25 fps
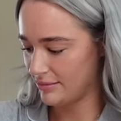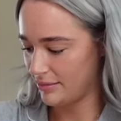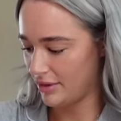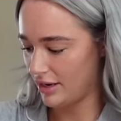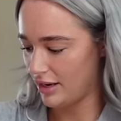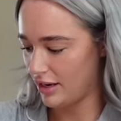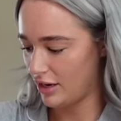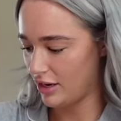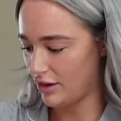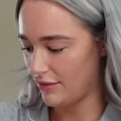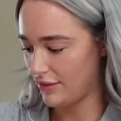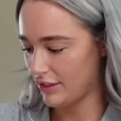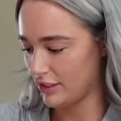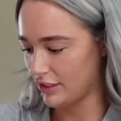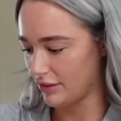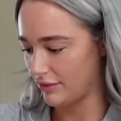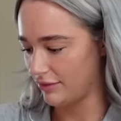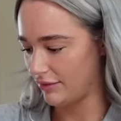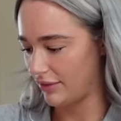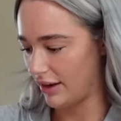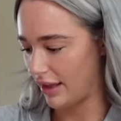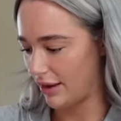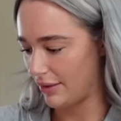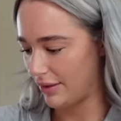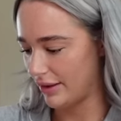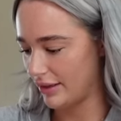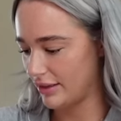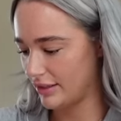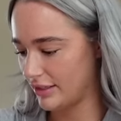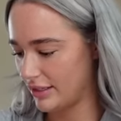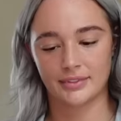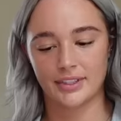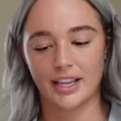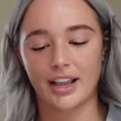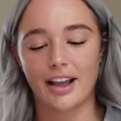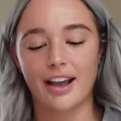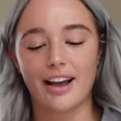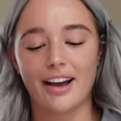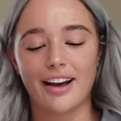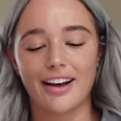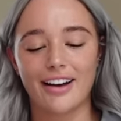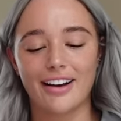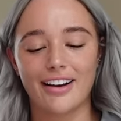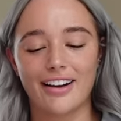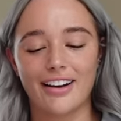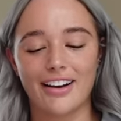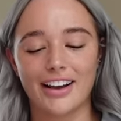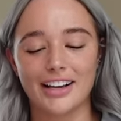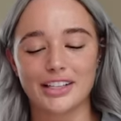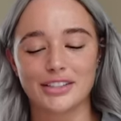I love a sunflower. Ah,
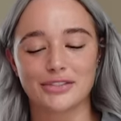oh,